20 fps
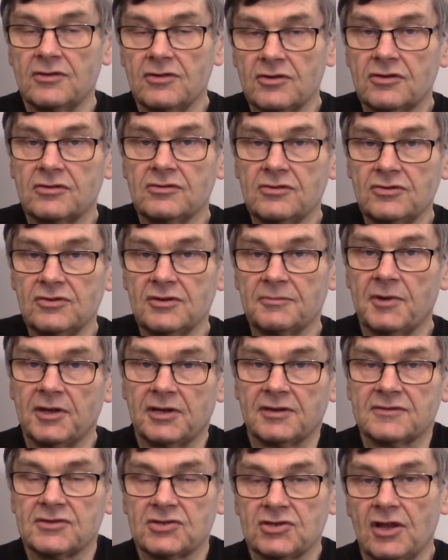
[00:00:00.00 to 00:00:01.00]
you could do a
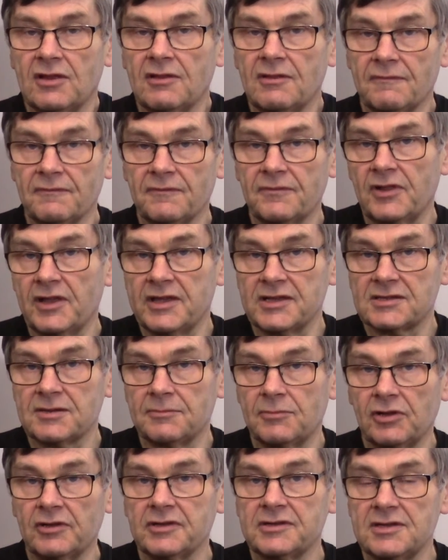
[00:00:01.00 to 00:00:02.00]
bit of strength and
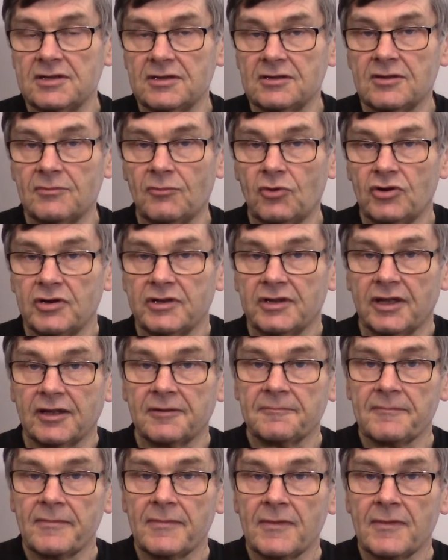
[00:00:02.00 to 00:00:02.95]
flexibility in the morning.